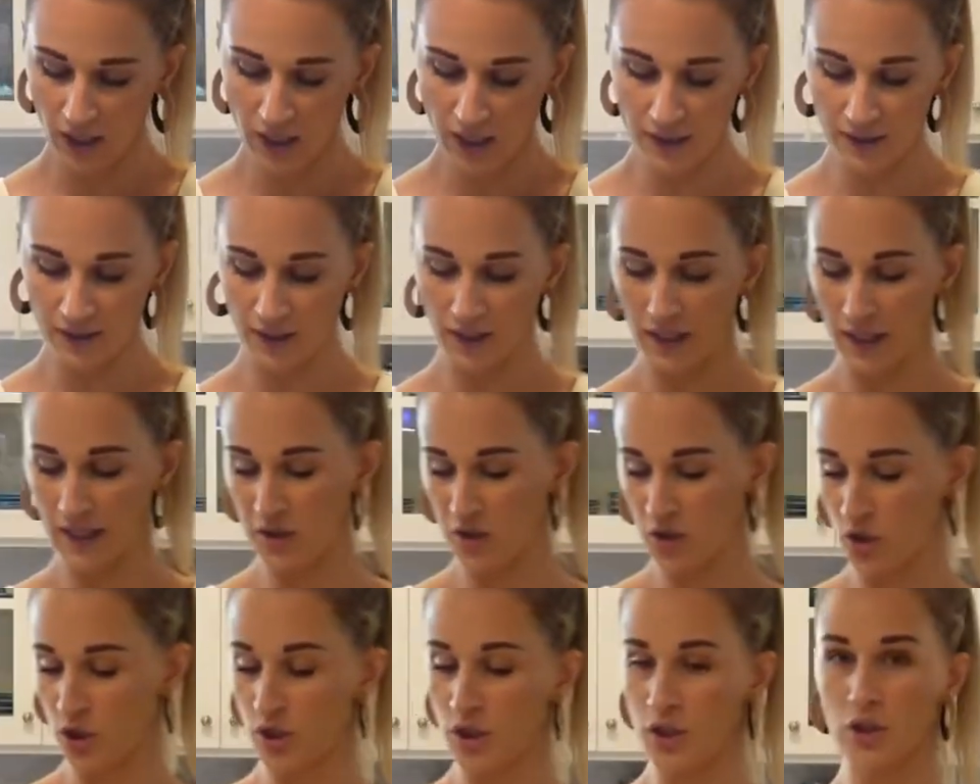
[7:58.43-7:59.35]
And then
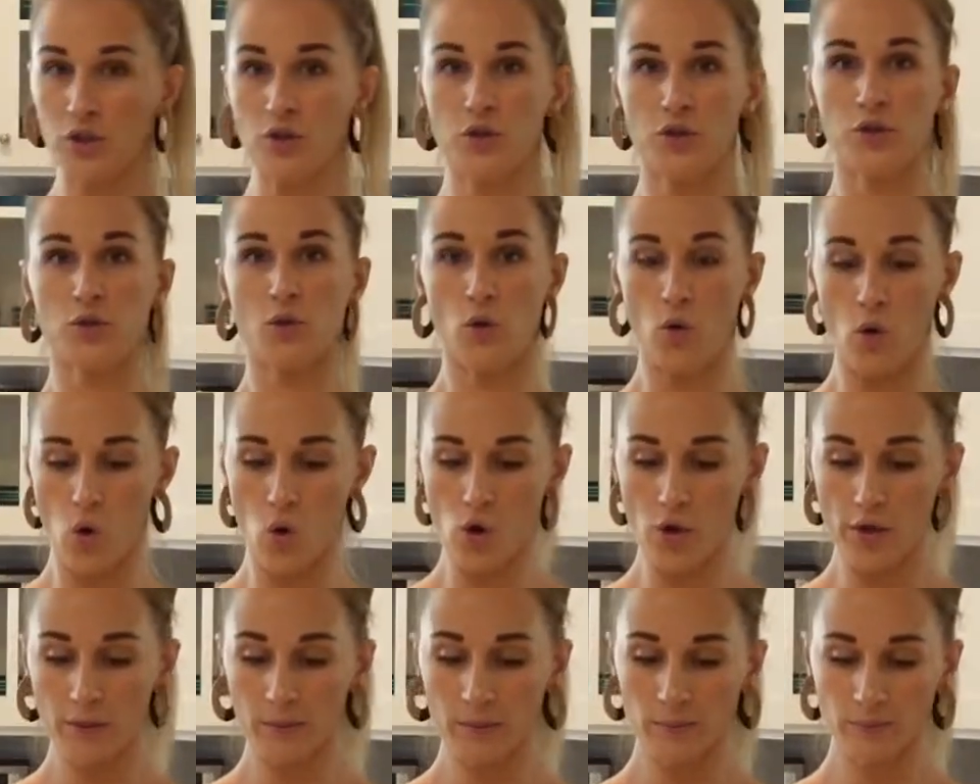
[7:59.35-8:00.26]
next you're going to do your
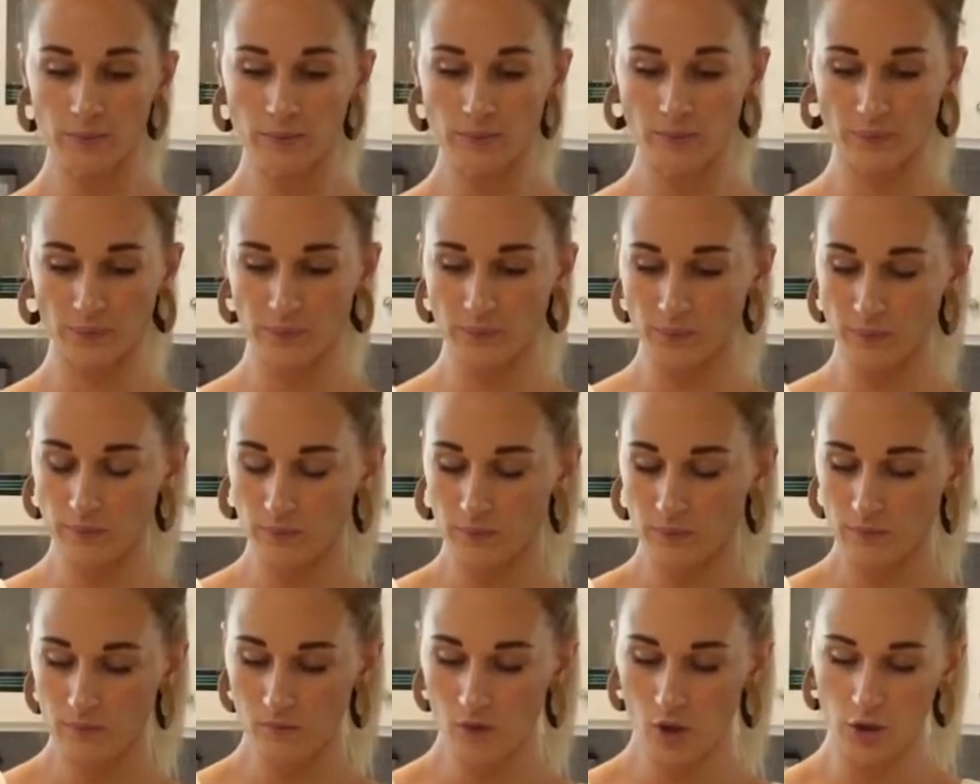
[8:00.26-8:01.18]
corn.
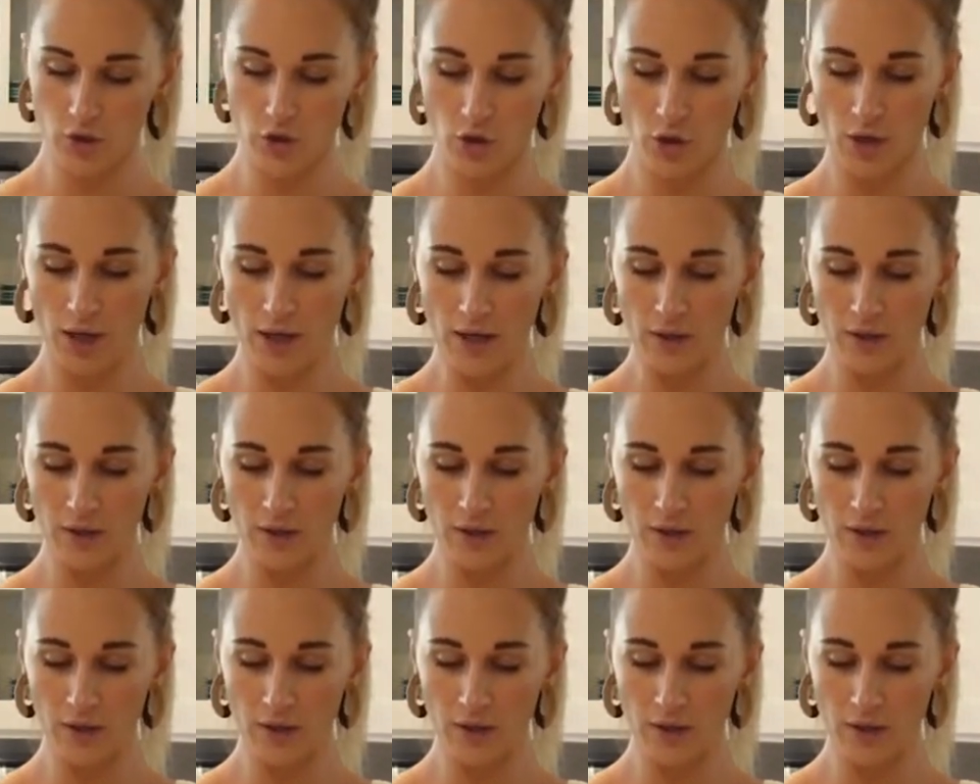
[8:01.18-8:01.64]
So I